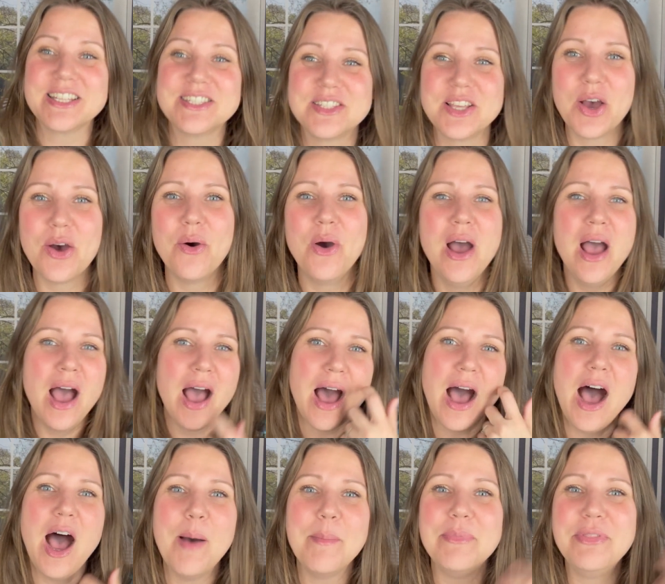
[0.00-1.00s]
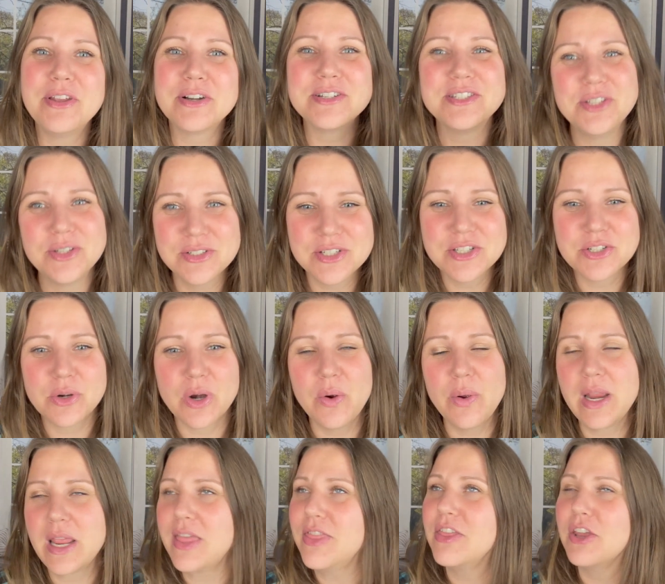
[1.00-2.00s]
So they're still just
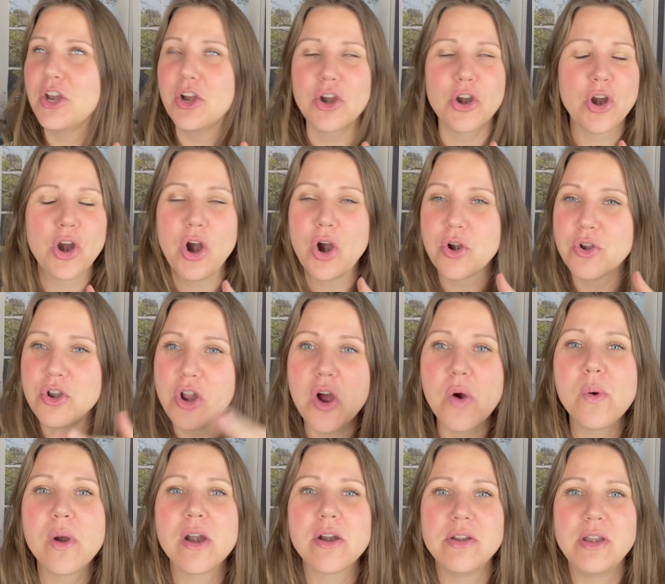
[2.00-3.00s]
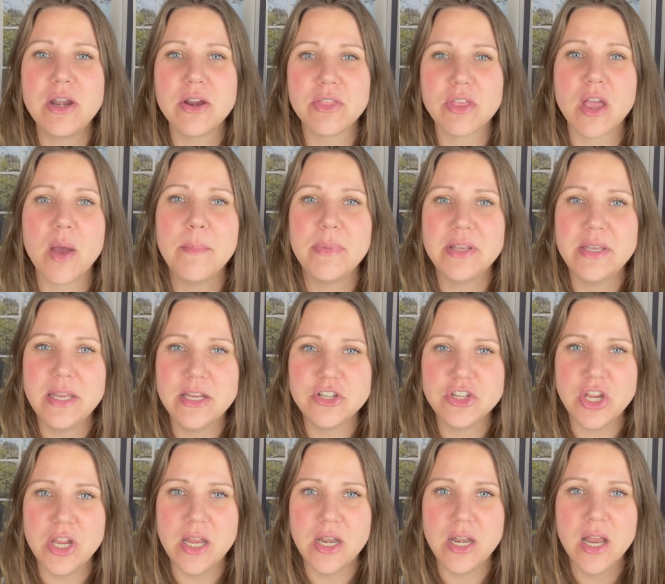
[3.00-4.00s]
growing. They are nowhere near the
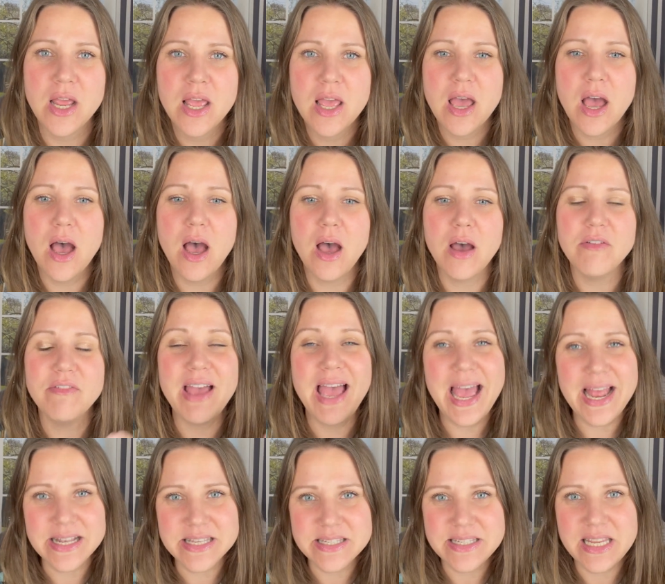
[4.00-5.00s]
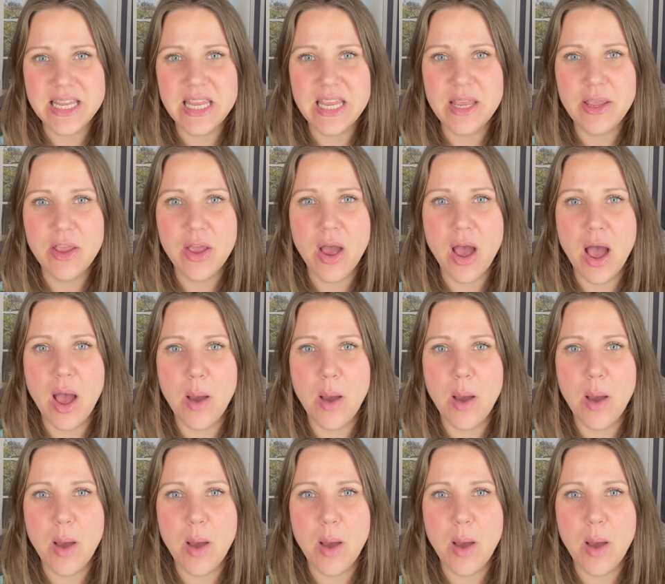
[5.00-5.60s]
competition of Etsy